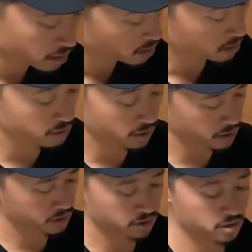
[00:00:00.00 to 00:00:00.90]

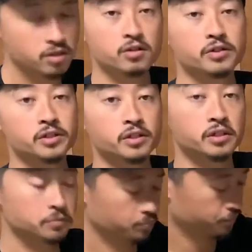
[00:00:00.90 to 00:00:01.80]
Instructions are always good.
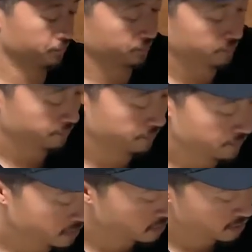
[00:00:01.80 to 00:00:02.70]

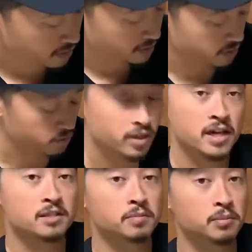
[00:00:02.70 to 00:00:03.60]
There's two kinds
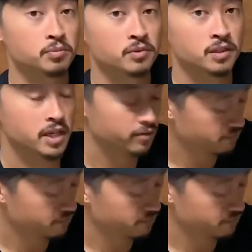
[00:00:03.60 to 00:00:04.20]
of people in life.